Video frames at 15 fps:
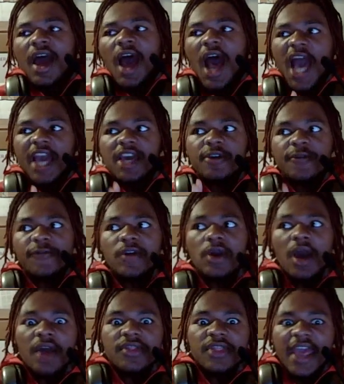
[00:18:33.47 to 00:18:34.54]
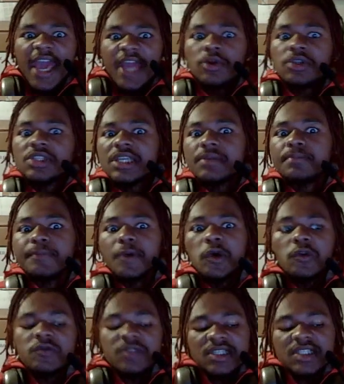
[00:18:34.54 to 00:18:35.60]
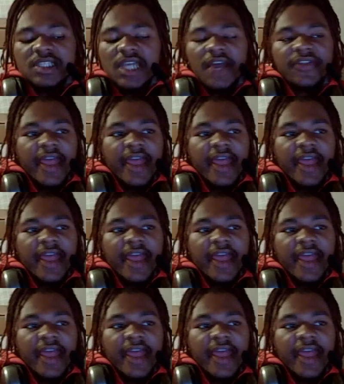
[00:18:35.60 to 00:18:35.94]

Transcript: I can feel how the energy moves inside